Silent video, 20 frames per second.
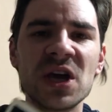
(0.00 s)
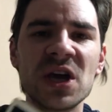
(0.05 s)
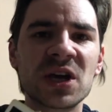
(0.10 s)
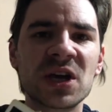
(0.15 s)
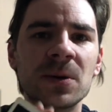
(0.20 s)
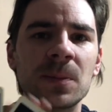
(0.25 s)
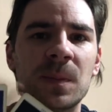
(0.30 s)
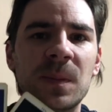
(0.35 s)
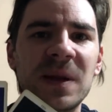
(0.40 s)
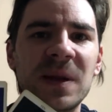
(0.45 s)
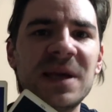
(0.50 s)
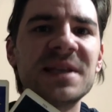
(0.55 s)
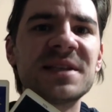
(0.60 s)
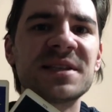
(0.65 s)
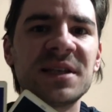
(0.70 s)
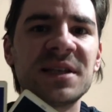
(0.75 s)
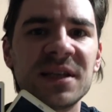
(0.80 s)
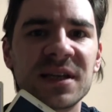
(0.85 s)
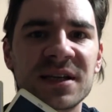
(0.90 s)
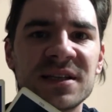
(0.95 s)
completes
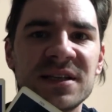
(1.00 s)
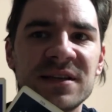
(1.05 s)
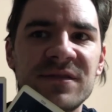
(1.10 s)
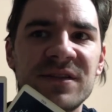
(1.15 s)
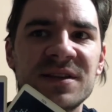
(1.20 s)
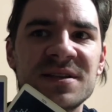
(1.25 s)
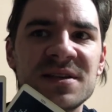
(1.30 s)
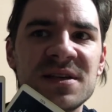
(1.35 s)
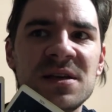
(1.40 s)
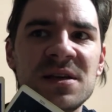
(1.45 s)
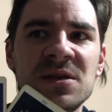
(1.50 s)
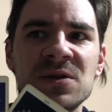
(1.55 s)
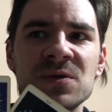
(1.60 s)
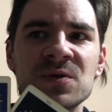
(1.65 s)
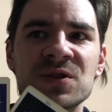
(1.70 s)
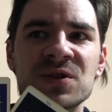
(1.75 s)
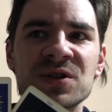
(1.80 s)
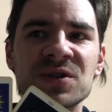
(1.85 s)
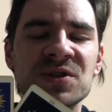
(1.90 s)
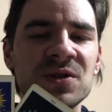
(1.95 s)
inactivity you
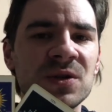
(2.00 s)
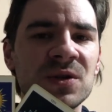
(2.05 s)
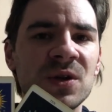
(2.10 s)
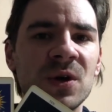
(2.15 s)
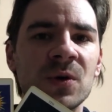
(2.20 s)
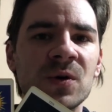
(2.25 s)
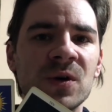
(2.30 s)
just you know